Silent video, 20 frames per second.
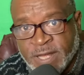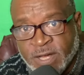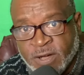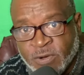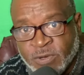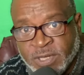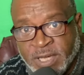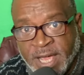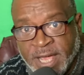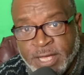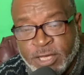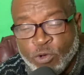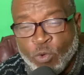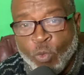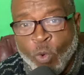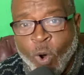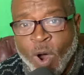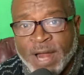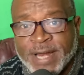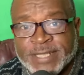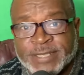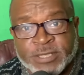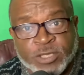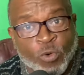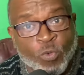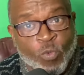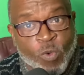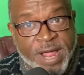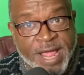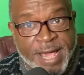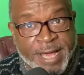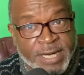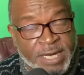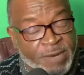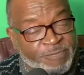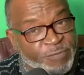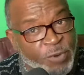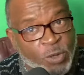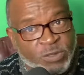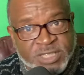okay, you wanted to win. Now,
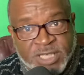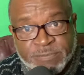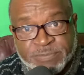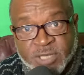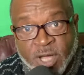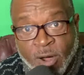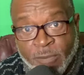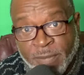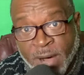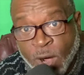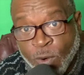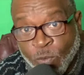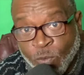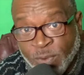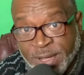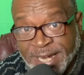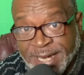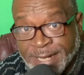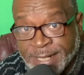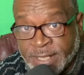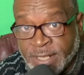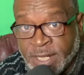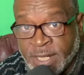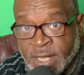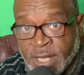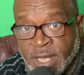folks, I'm talking about winning.